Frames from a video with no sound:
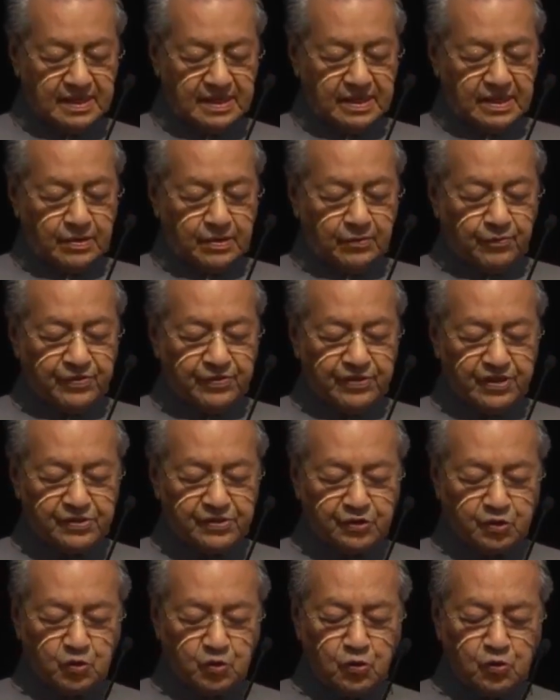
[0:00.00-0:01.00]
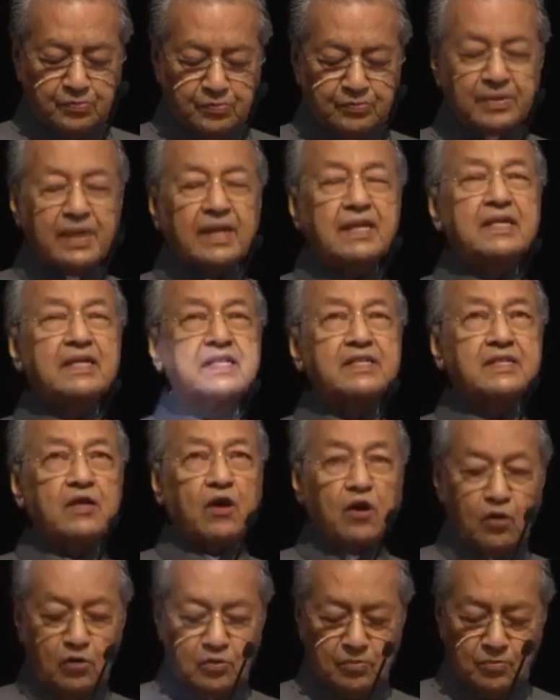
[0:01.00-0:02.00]
with a scope that is
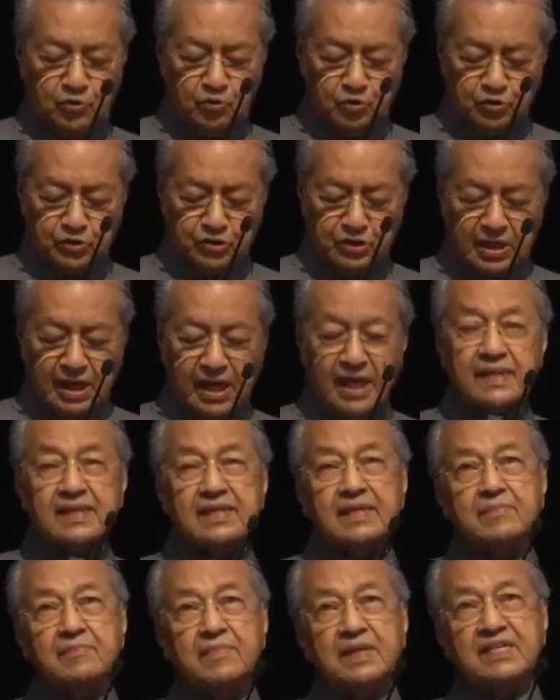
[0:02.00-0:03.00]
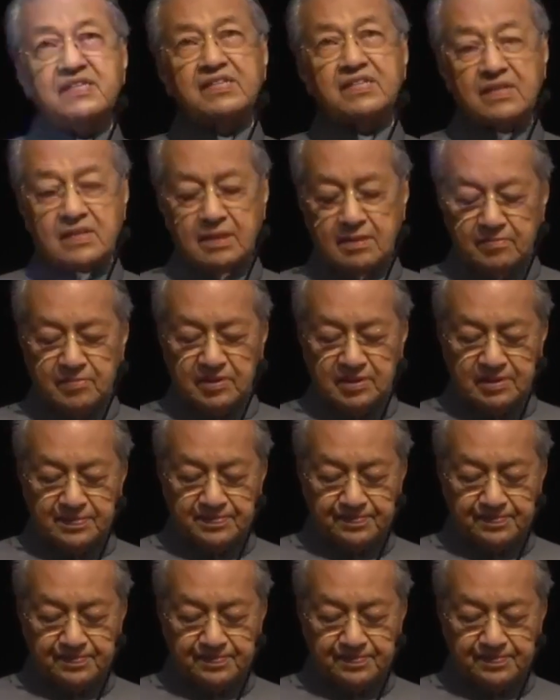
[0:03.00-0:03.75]
almost unimaginable.